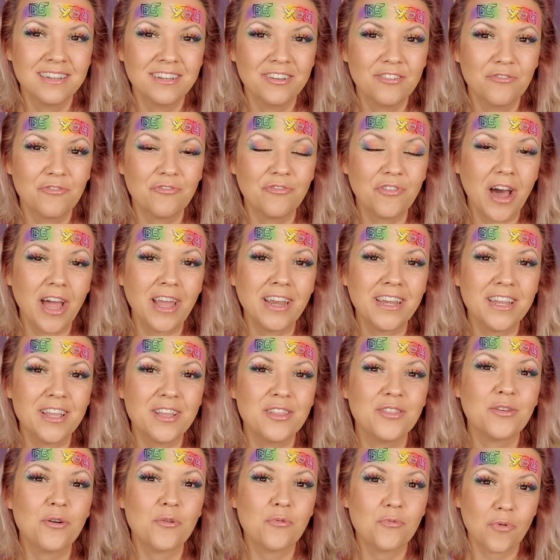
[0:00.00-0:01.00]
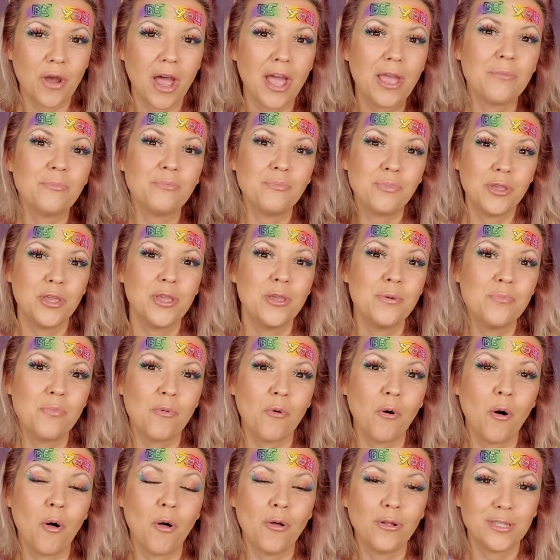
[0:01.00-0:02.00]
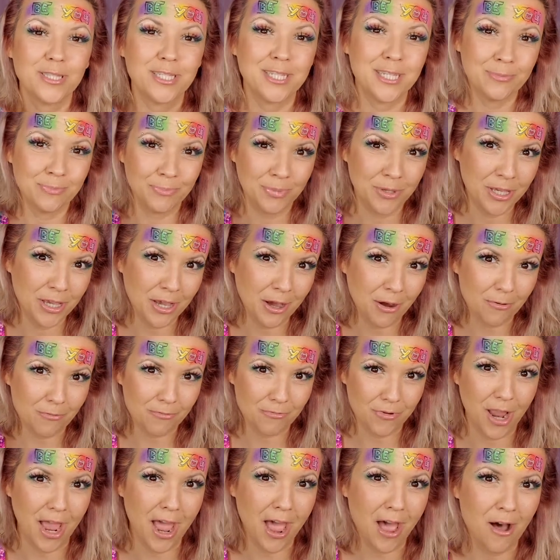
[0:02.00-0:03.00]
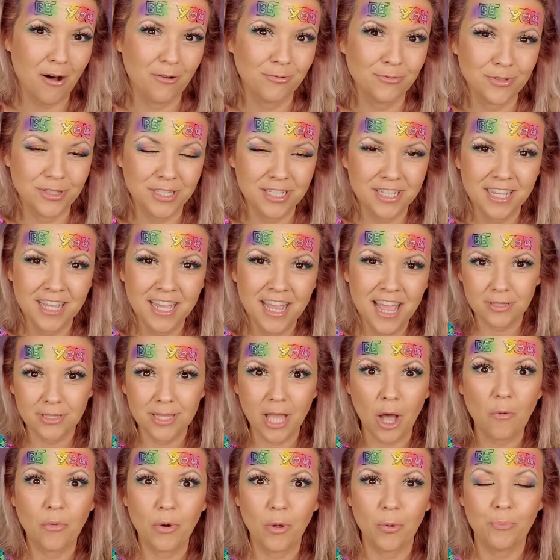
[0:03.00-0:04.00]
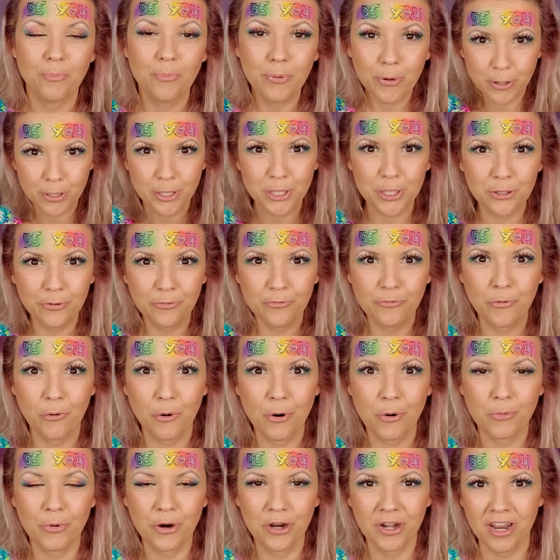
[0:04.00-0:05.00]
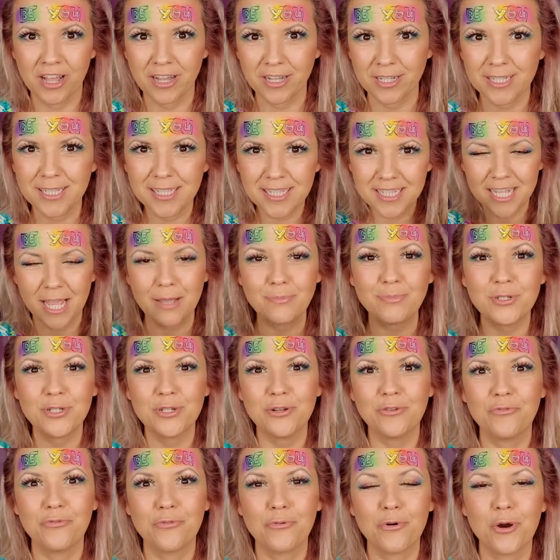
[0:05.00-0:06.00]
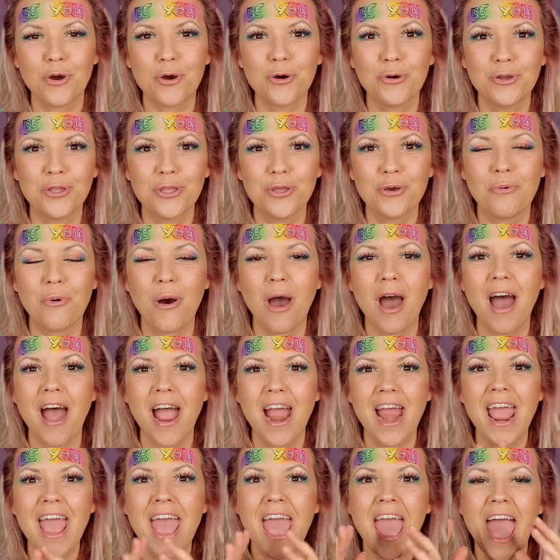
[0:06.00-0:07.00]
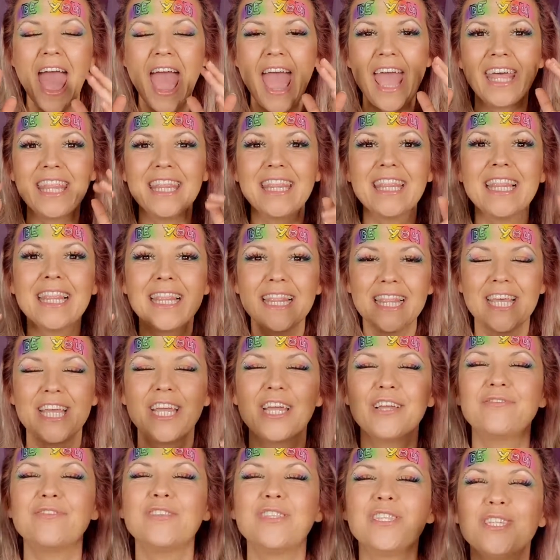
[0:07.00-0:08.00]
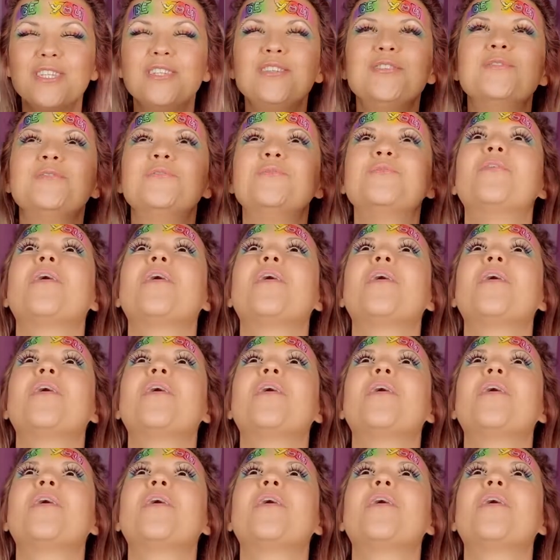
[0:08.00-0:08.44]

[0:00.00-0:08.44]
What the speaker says: finding the right people to be around that will push you forward, accept you for who you are, and lift you